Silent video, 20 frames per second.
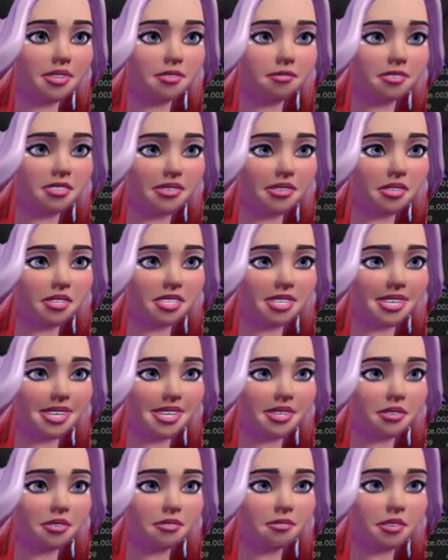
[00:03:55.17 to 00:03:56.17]
And I don't particularly
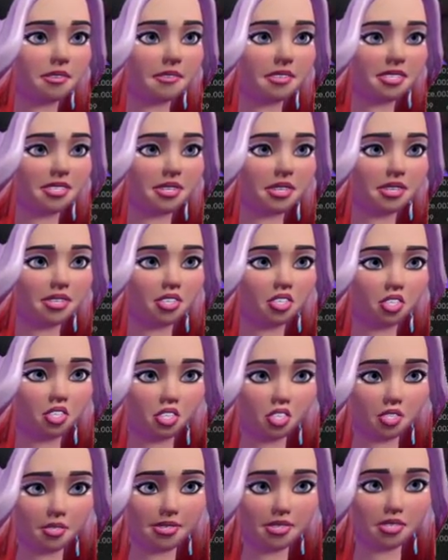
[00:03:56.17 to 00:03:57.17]
want to run off to an asset
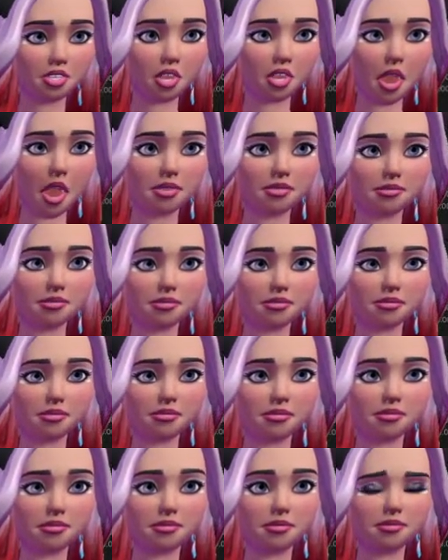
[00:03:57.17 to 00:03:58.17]
store and start
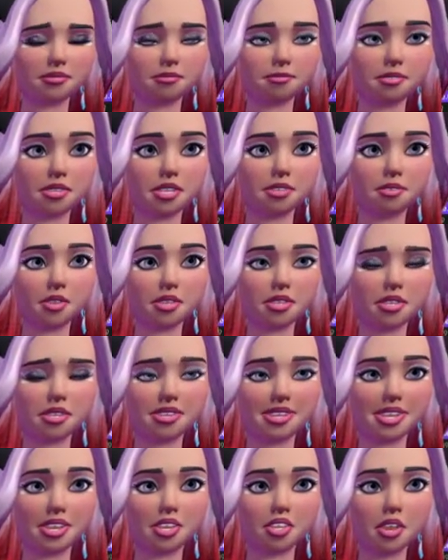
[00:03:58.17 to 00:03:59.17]
important
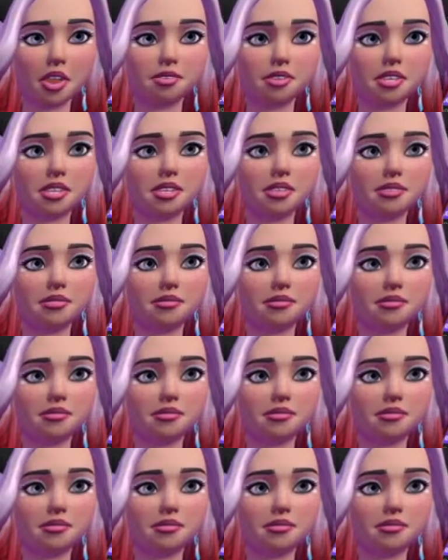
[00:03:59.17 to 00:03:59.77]
things, not that I'm